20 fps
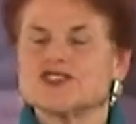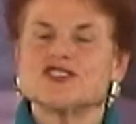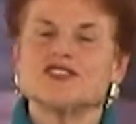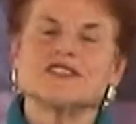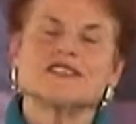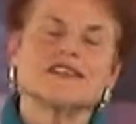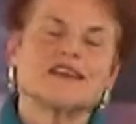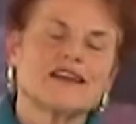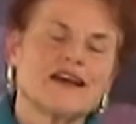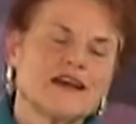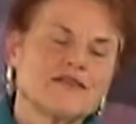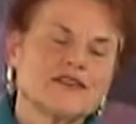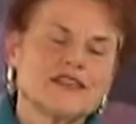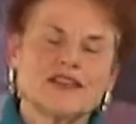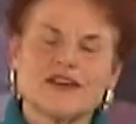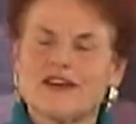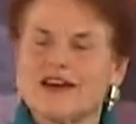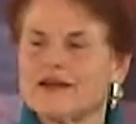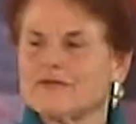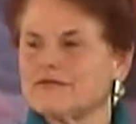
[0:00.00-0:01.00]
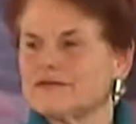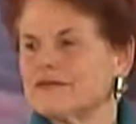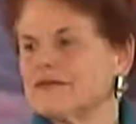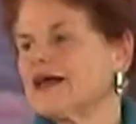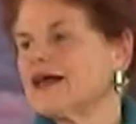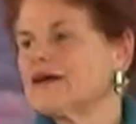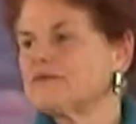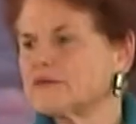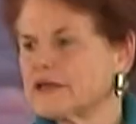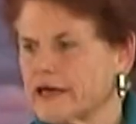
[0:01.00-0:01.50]
She said, I, you know, I'm,
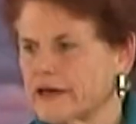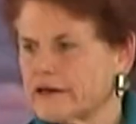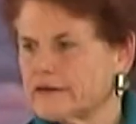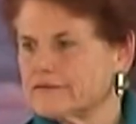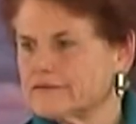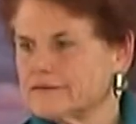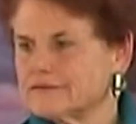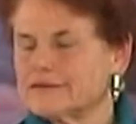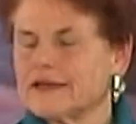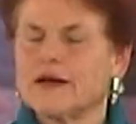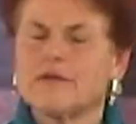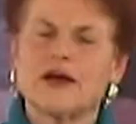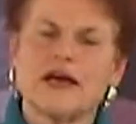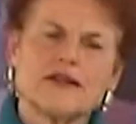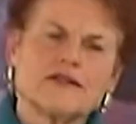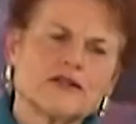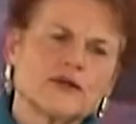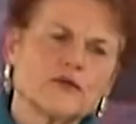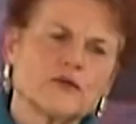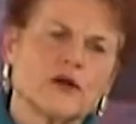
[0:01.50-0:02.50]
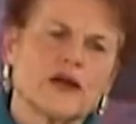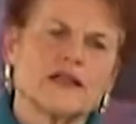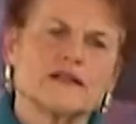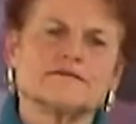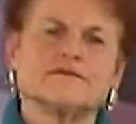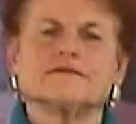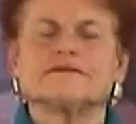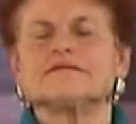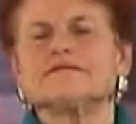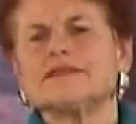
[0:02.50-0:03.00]
I'm done. I'm 101.